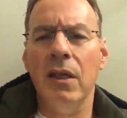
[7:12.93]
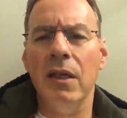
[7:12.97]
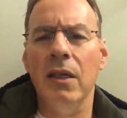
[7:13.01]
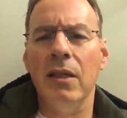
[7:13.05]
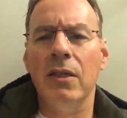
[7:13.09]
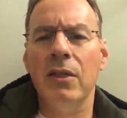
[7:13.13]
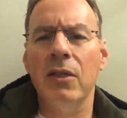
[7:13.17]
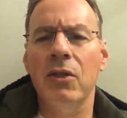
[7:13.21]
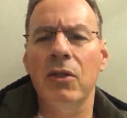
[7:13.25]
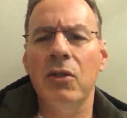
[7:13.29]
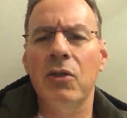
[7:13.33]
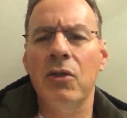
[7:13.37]

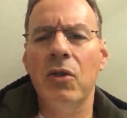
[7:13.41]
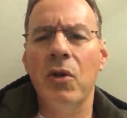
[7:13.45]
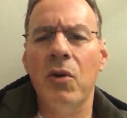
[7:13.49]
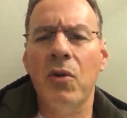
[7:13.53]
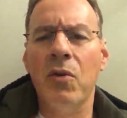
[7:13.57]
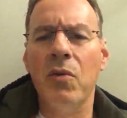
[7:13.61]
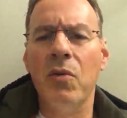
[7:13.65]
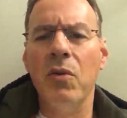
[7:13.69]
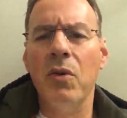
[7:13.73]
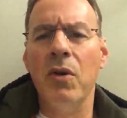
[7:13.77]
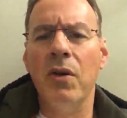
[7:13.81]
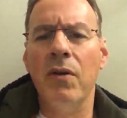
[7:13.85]
is a
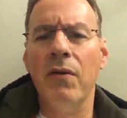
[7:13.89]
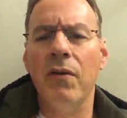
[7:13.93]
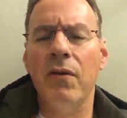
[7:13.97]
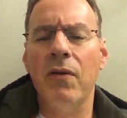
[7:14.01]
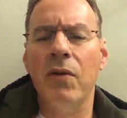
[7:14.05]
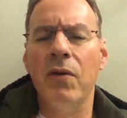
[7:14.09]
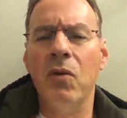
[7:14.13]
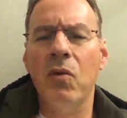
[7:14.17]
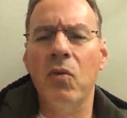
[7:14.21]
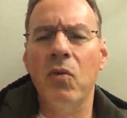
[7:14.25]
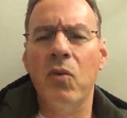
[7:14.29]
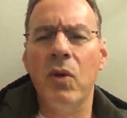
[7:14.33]
stone
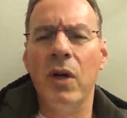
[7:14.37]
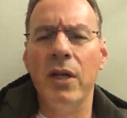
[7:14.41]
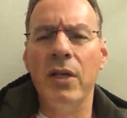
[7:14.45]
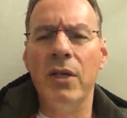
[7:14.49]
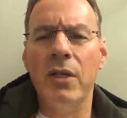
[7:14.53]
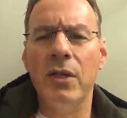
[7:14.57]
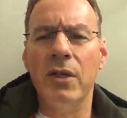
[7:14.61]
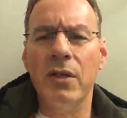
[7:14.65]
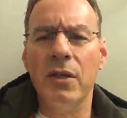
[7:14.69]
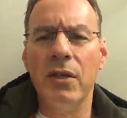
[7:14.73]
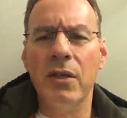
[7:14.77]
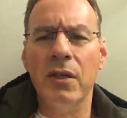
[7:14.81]
of
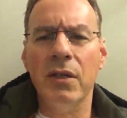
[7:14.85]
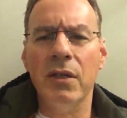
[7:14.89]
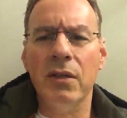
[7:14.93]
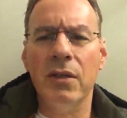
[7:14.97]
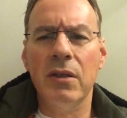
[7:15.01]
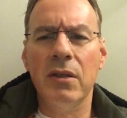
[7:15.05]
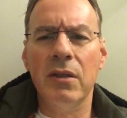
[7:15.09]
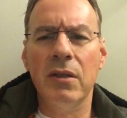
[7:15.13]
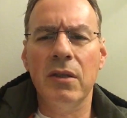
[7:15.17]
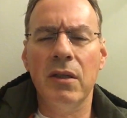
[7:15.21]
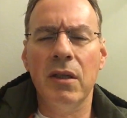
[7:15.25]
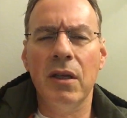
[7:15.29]

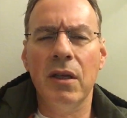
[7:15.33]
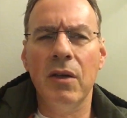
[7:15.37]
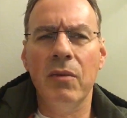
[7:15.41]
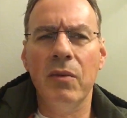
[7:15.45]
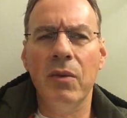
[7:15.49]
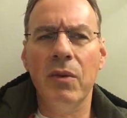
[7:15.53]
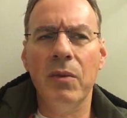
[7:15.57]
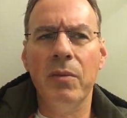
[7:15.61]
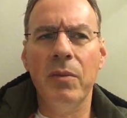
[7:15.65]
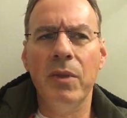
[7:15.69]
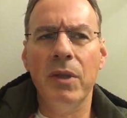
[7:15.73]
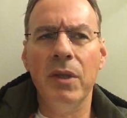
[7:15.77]
righteousness
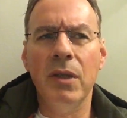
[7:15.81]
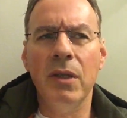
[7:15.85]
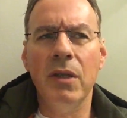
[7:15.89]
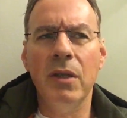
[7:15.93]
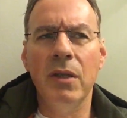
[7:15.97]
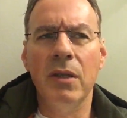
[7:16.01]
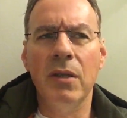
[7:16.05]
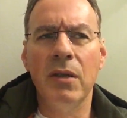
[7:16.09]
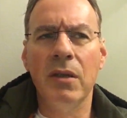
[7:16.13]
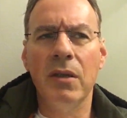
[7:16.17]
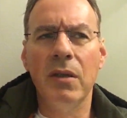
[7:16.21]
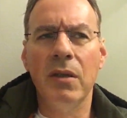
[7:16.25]
that would
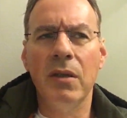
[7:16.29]
be